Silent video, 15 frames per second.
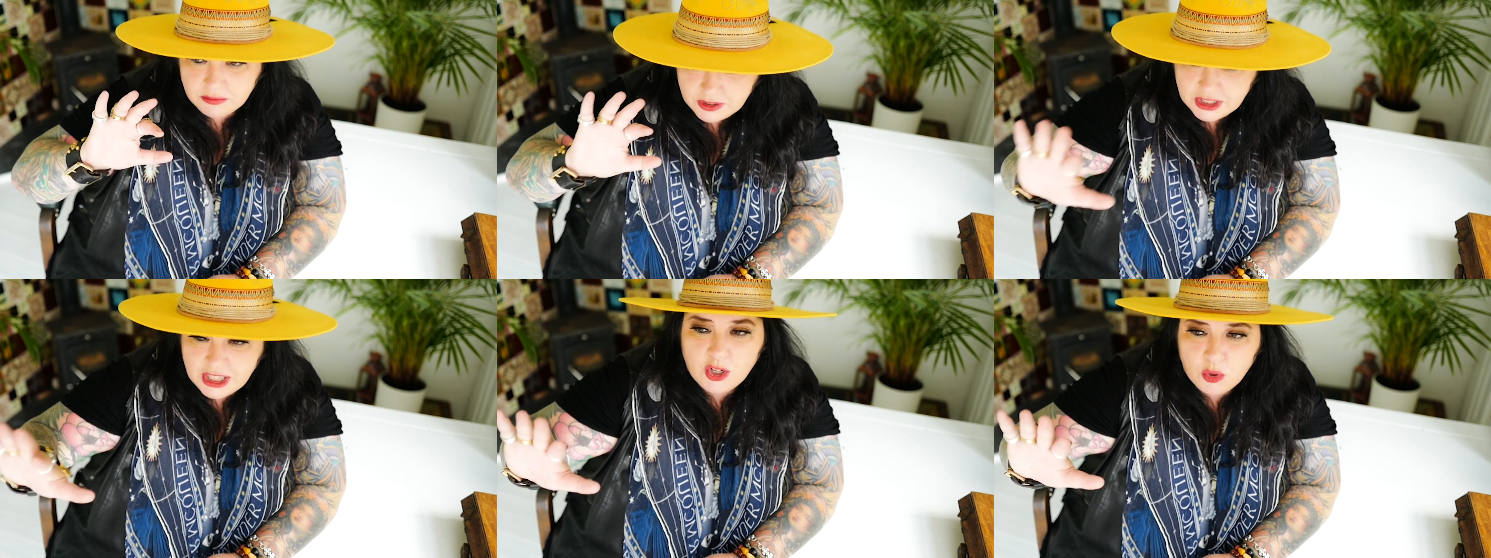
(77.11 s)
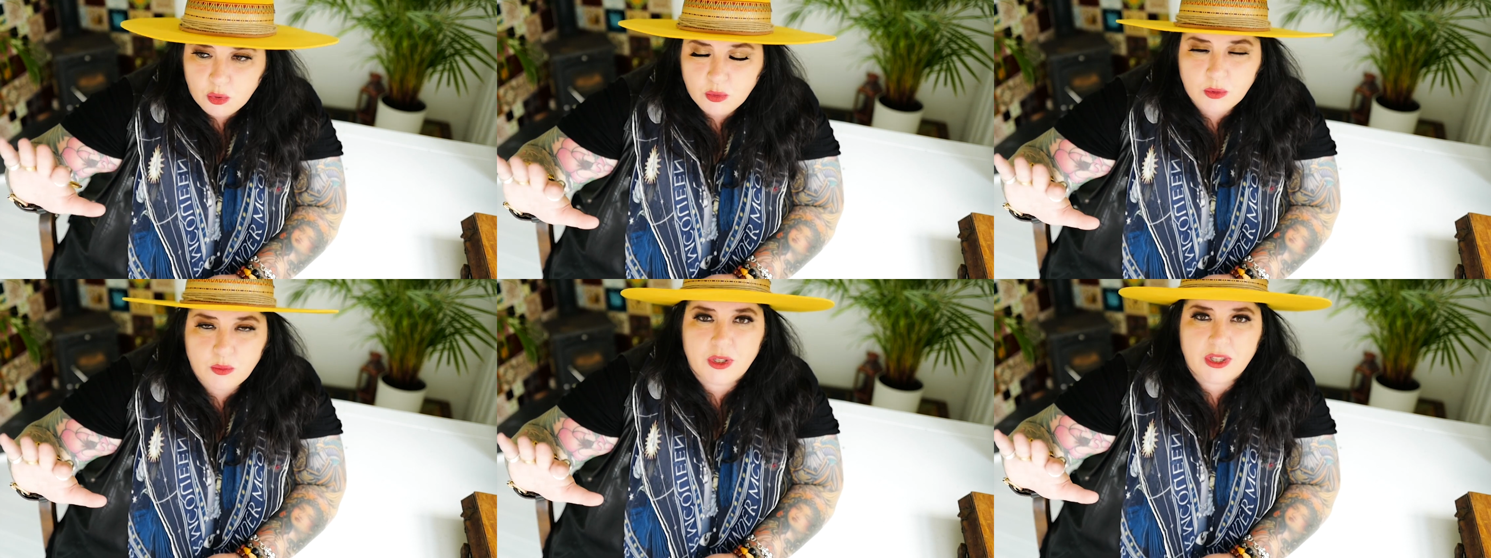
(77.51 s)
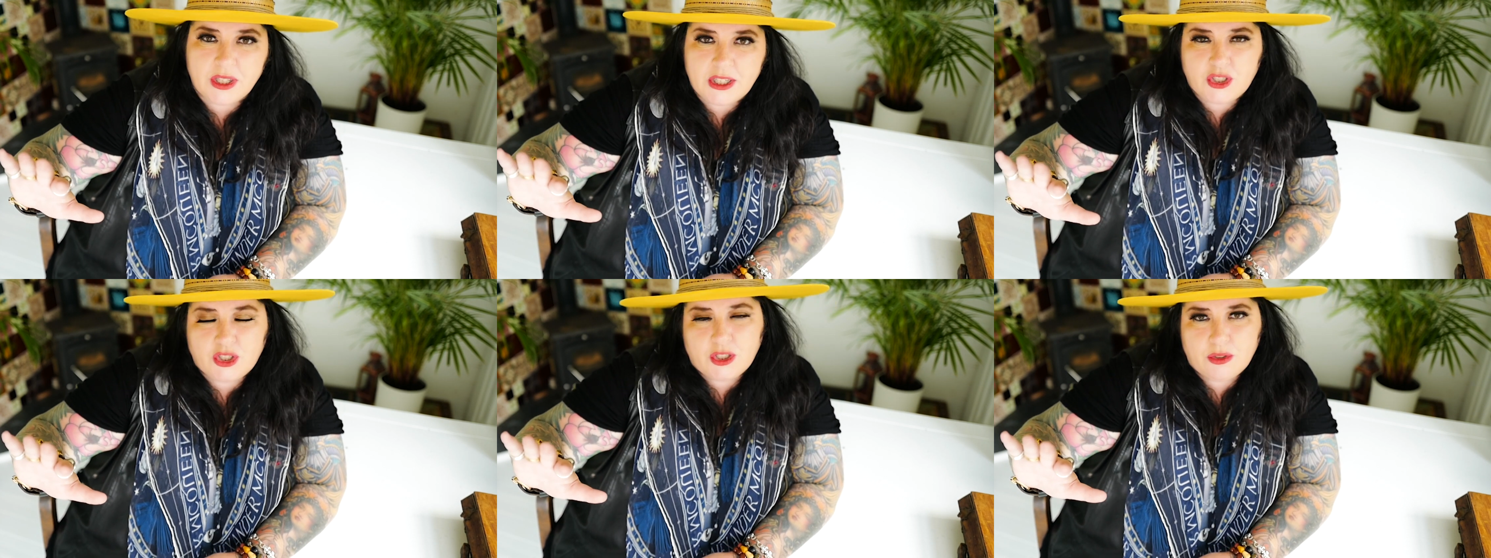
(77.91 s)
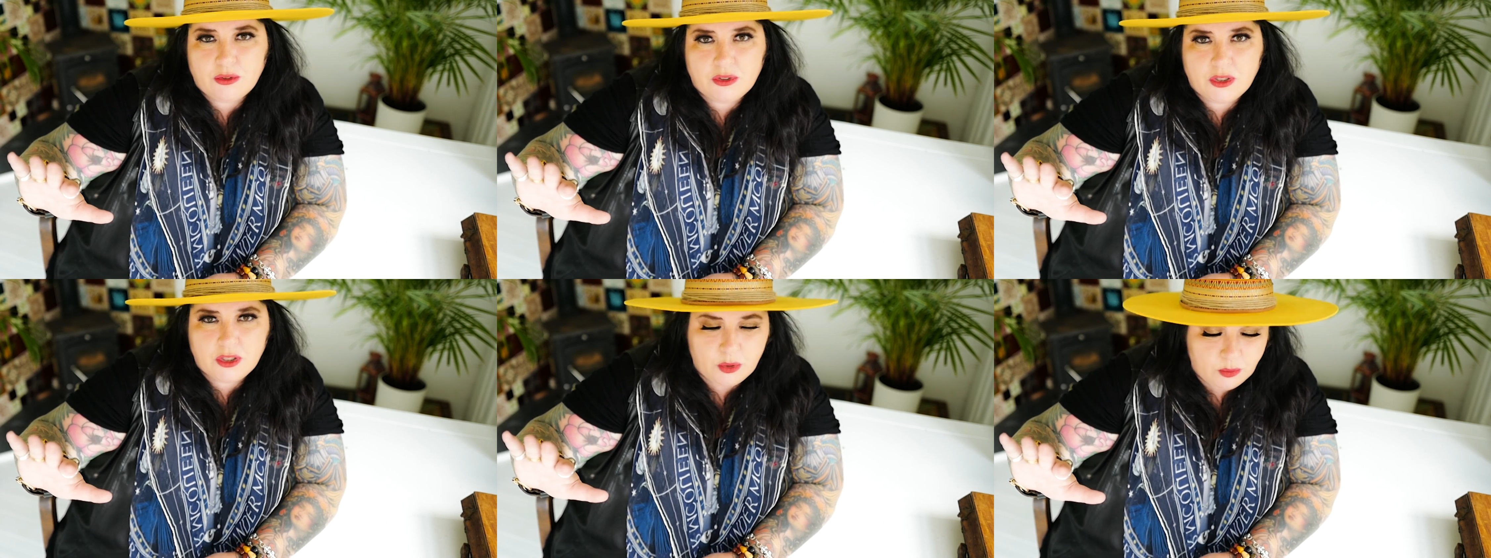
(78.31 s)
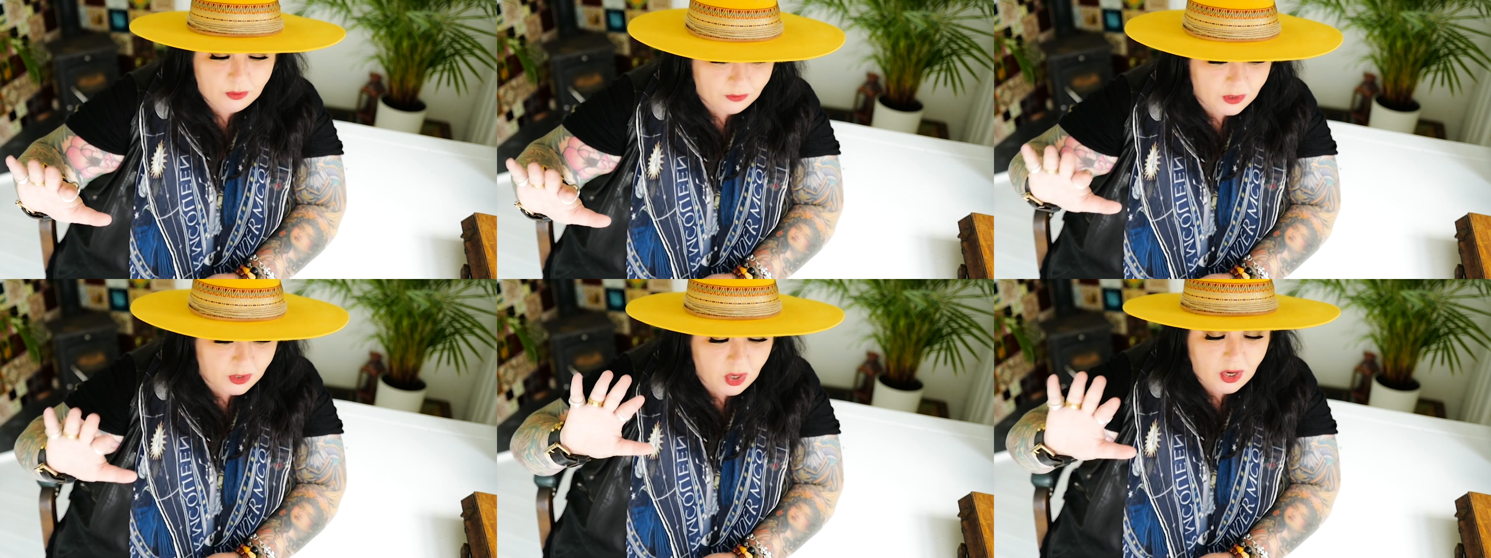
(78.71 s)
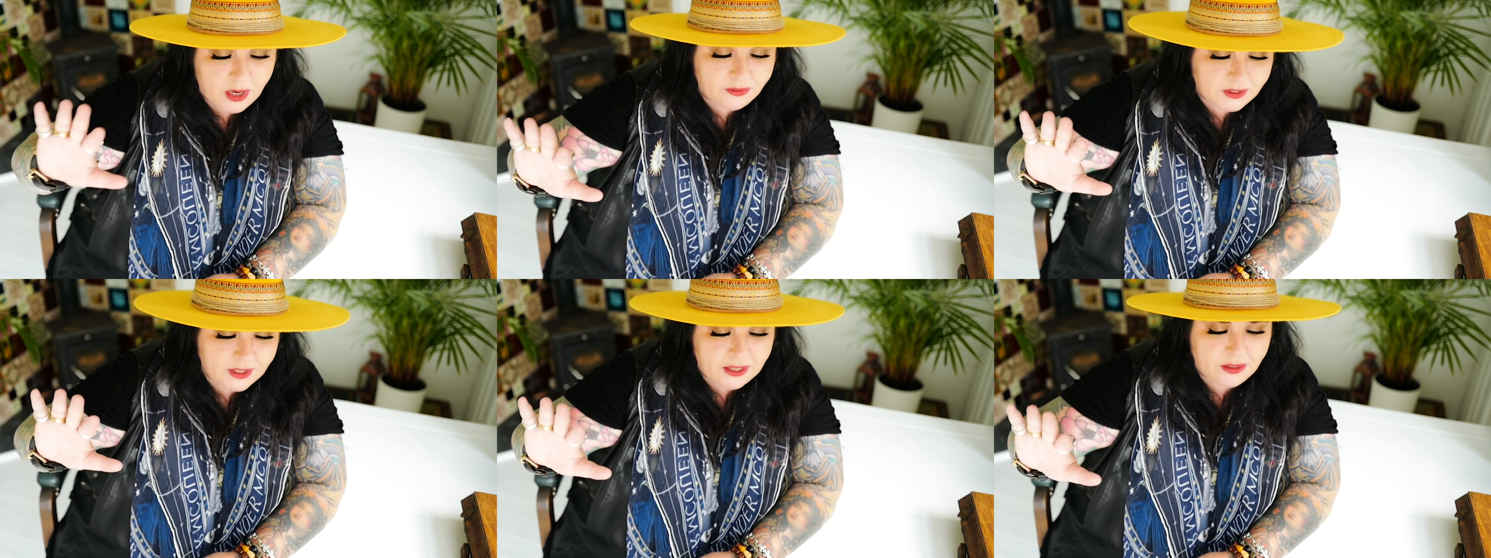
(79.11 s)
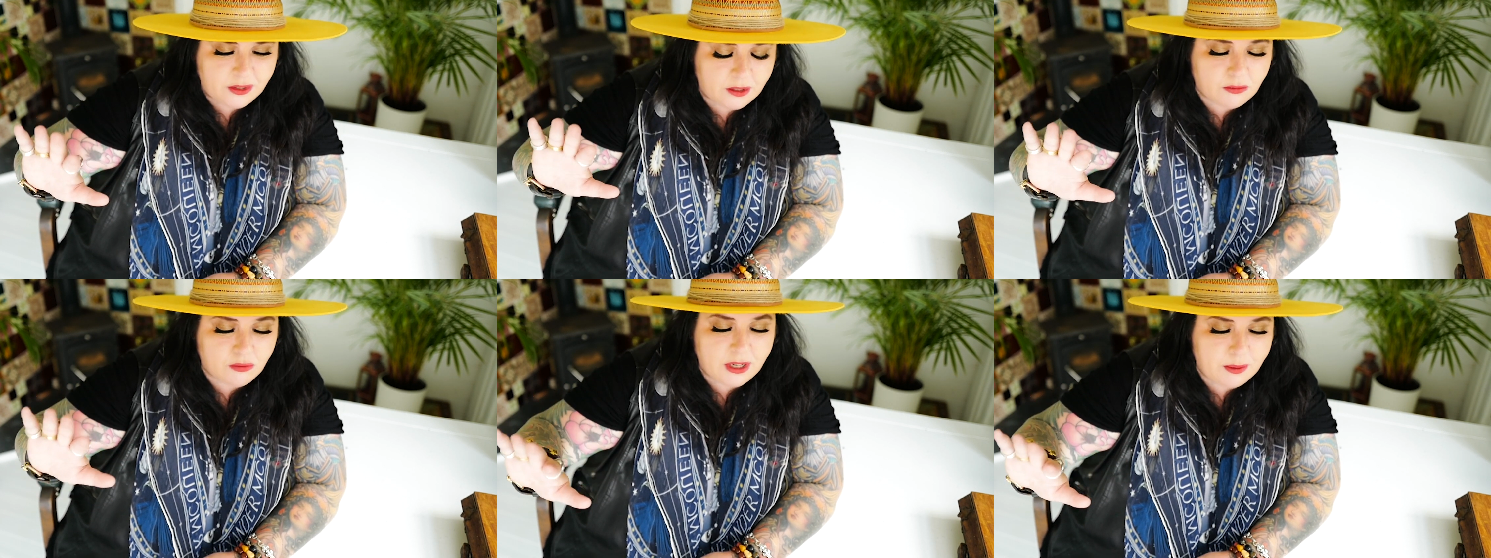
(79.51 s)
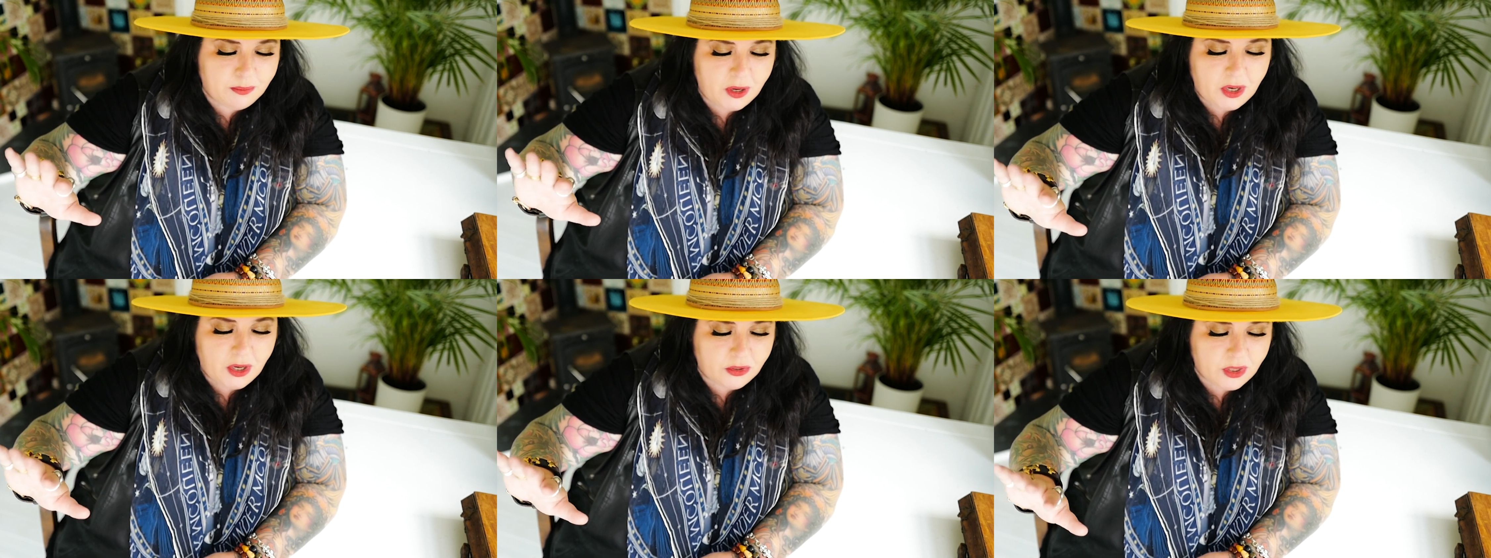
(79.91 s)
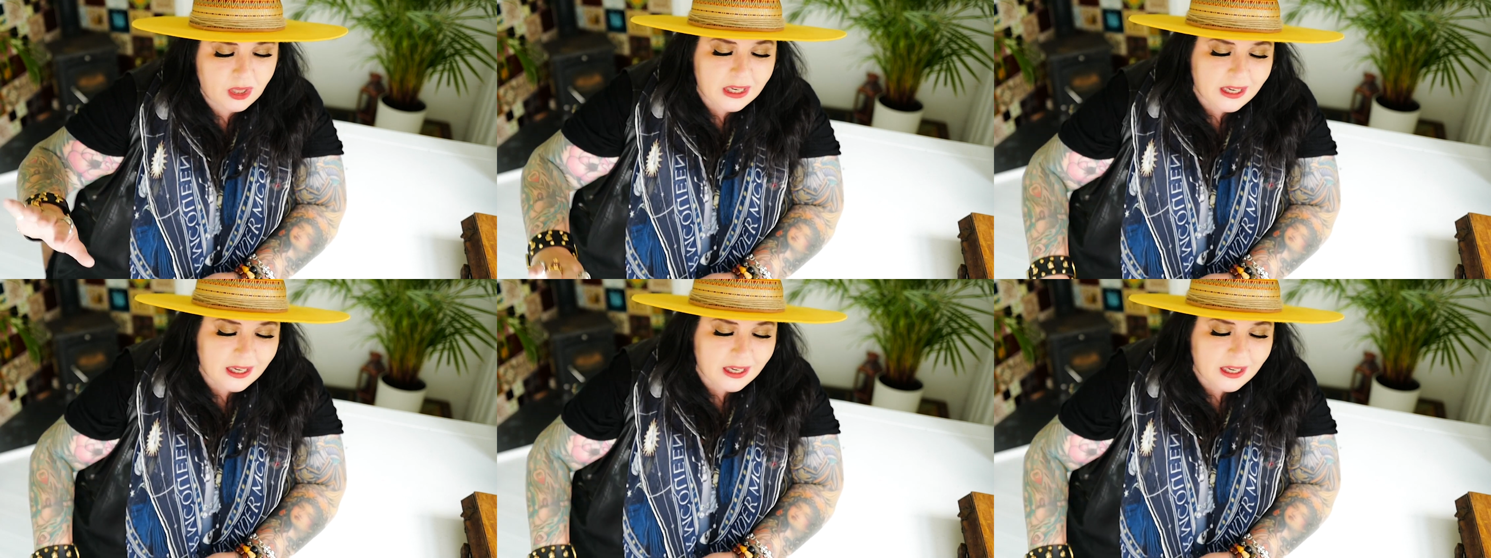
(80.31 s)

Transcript: deal with issues to do with life, death and rebirth.